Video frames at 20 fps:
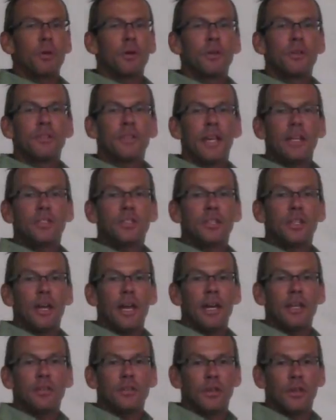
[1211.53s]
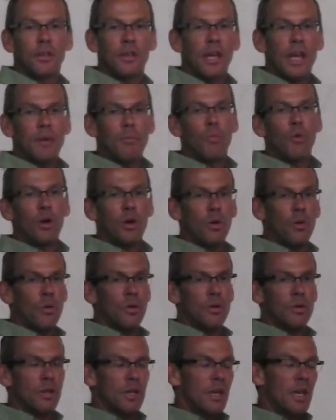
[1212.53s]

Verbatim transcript: produce HGH, so you gain more cort,